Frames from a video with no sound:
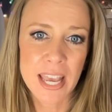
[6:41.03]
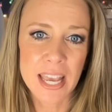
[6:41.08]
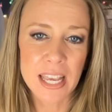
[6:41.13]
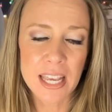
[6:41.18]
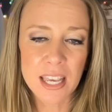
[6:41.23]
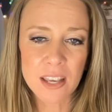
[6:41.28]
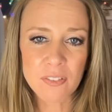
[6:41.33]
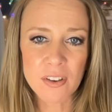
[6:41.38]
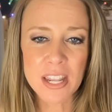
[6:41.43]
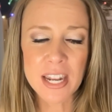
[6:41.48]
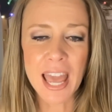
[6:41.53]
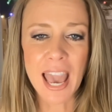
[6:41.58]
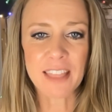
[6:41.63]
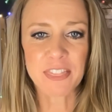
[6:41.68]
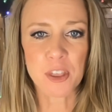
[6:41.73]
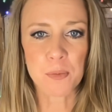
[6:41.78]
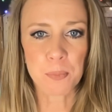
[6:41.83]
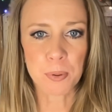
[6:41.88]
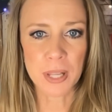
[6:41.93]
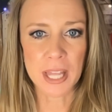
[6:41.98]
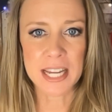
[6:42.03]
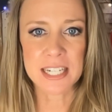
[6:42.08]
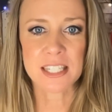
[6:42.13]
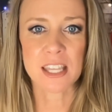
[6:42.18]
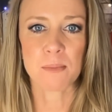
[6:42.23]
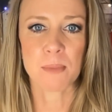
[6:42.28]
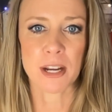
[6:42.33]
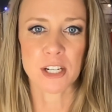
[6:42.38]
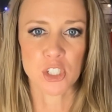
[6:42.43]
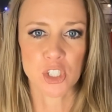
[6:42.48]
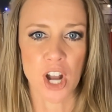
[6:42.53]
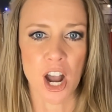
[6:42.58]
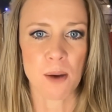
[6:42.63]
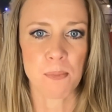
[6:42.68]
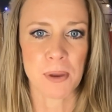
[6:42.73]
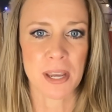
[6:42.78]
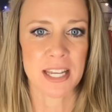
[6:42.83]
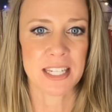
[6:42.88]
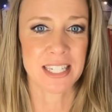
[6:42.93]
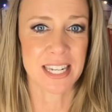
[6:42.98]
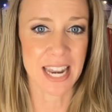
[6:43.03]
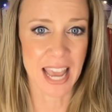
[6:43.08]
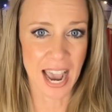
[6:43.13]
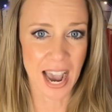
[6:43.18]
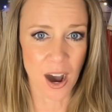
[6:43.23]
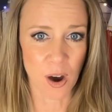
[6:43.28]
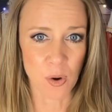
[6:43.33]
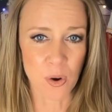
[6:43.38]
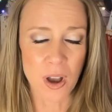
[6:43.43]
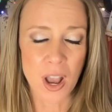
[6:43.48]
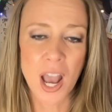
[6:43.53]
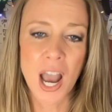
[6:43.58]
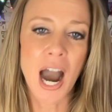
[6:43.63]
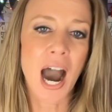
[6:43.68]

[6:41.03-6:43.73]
Even at the place that my shop is now,